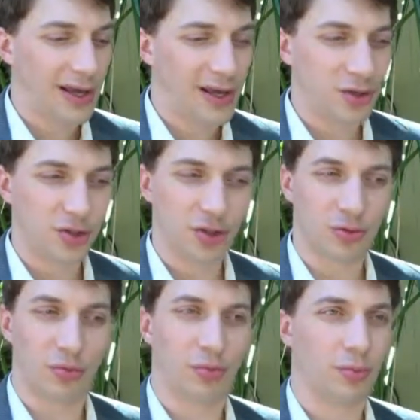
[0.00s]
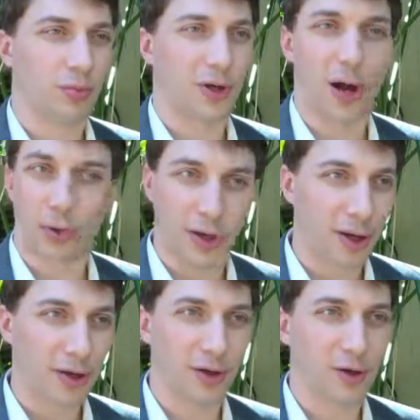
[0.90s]
It's just
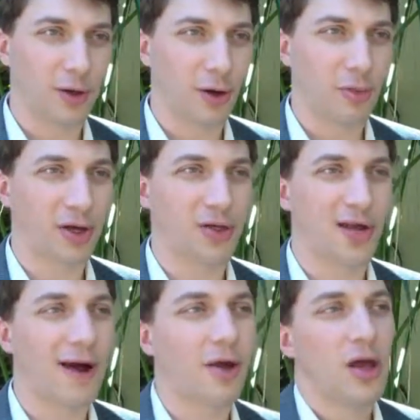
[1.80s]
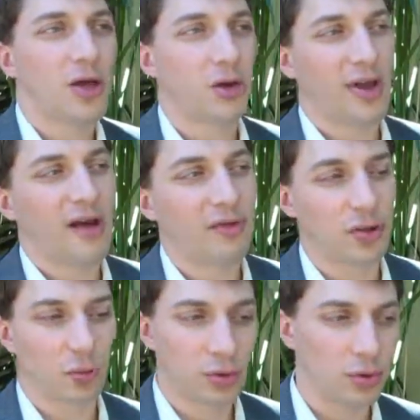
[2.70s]
complicated, because how do we have
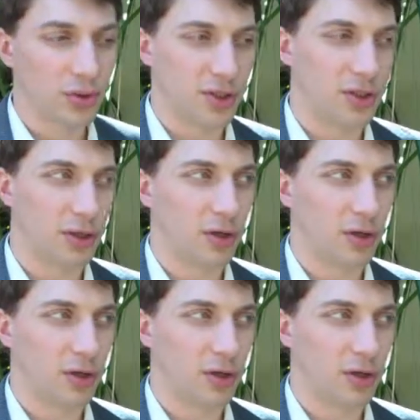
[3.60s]
these rules that say,